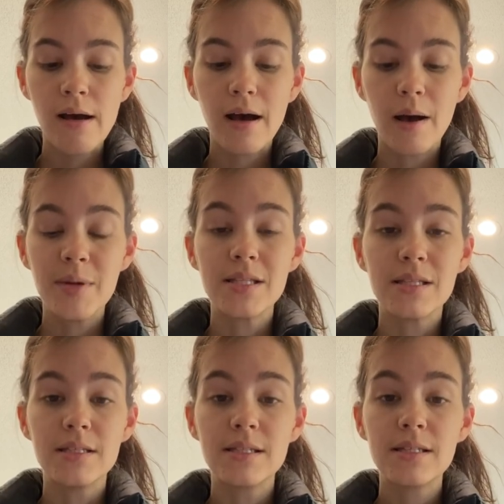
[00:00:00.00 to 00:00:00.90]

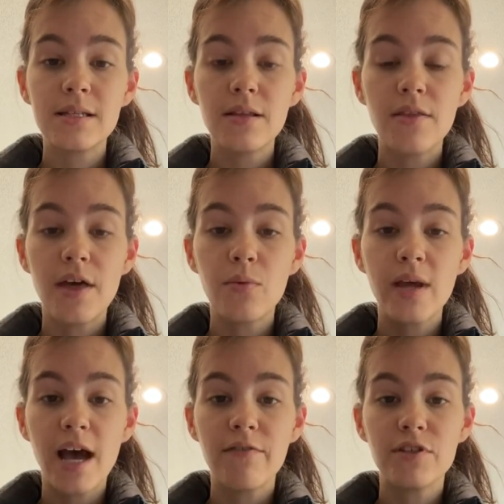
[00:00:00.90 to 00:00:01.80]
and then we
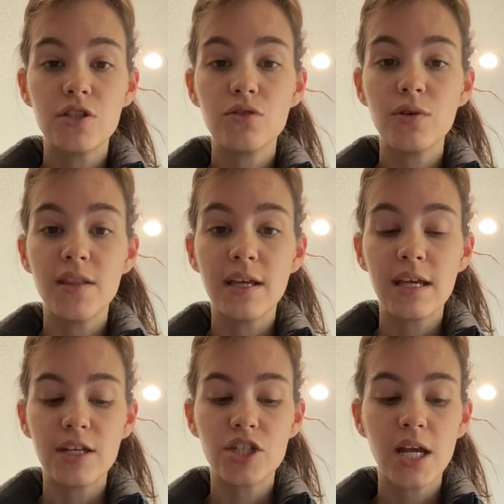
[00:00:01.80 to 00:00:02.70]
have the 2 in the
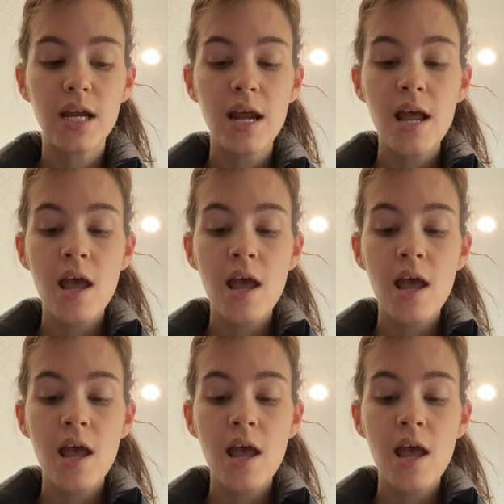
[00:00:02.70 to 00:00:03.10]
kitchen.